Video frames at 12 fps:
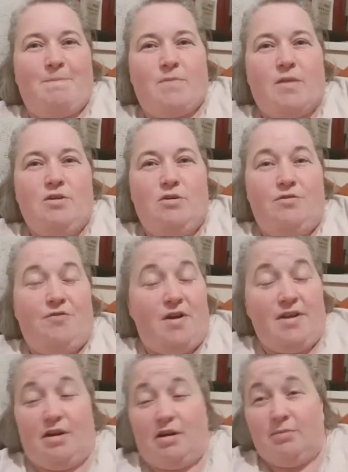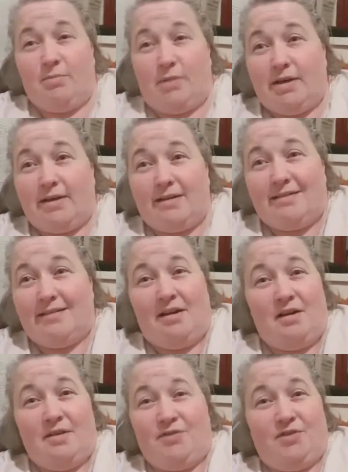You'll find that on my
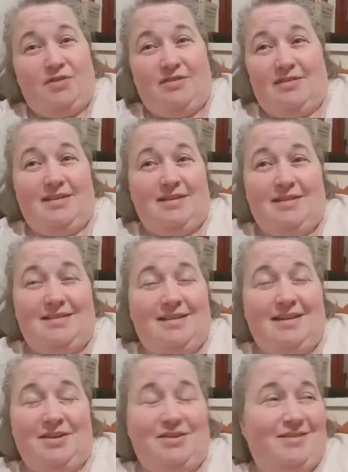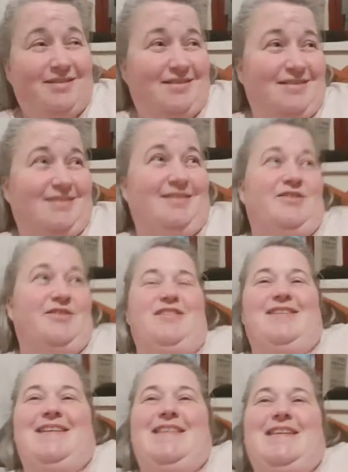lives, it's
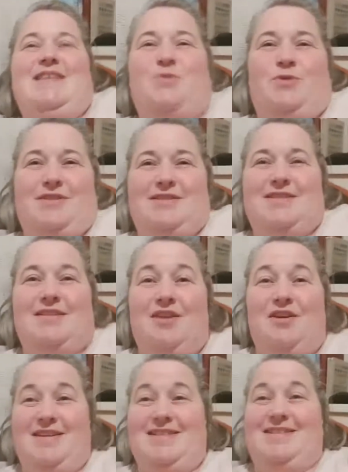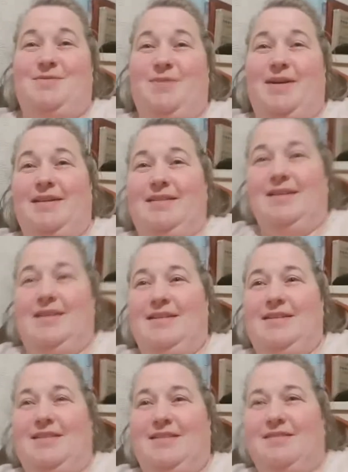certainly these ones at night when
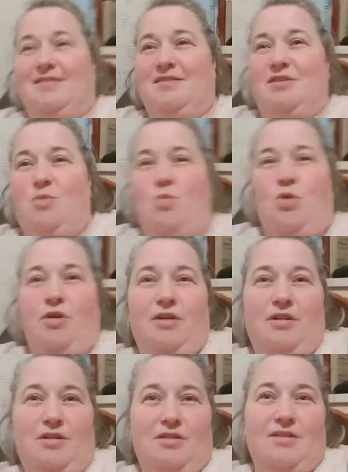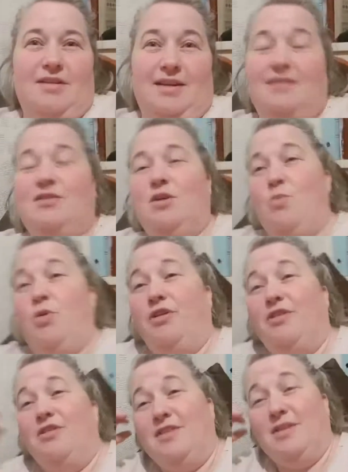it's gone 1 o'clock. Yeah, it's gone
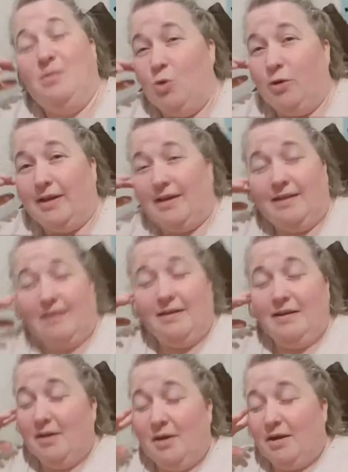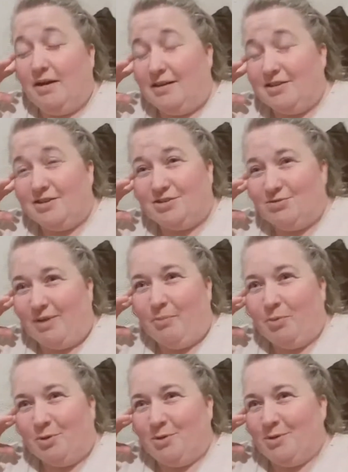1 o'clock in the morning here. I just
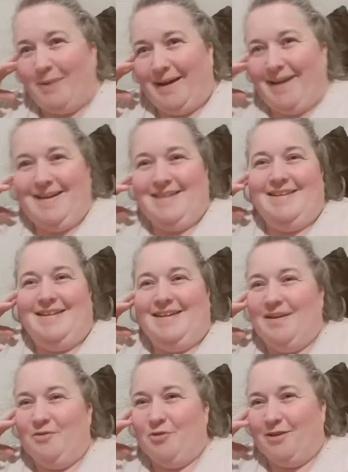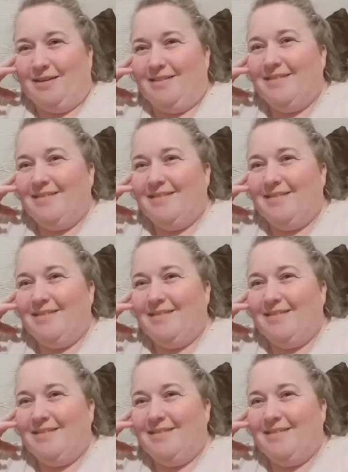ramble about anything and everything.